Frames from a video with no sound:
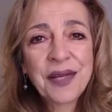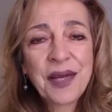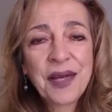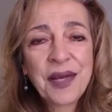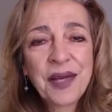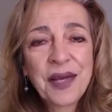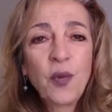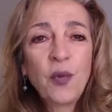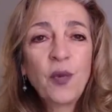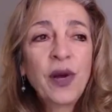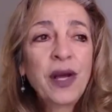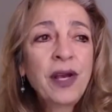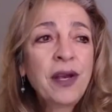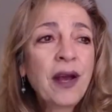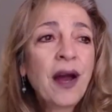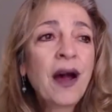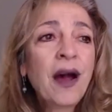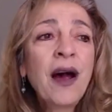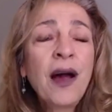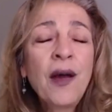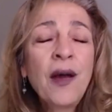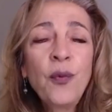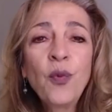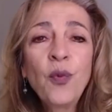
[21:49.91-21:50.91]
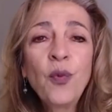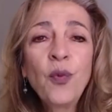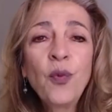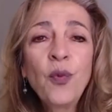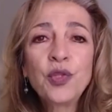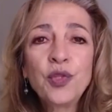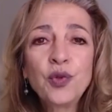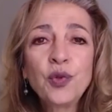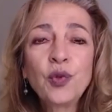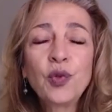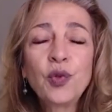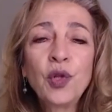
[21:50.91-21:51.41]
When I want
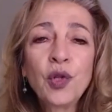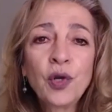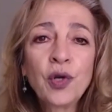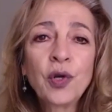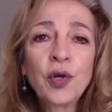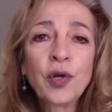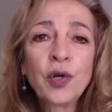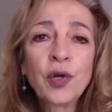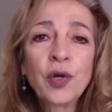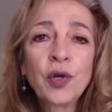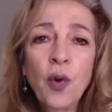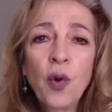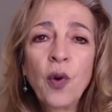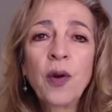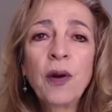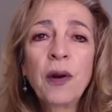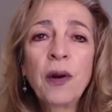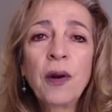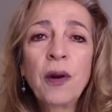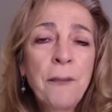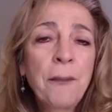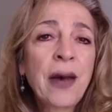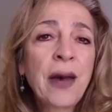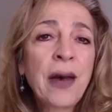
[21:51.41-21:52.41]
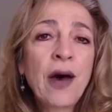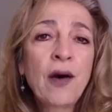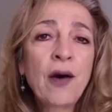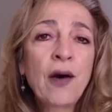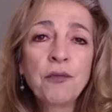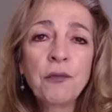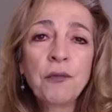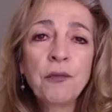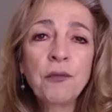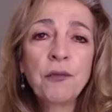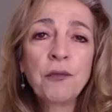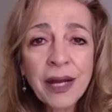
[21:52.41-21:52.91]
to learn more about
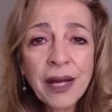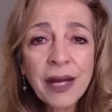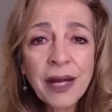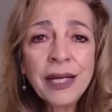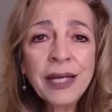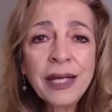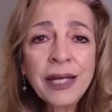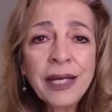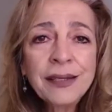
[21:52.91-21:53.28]
money,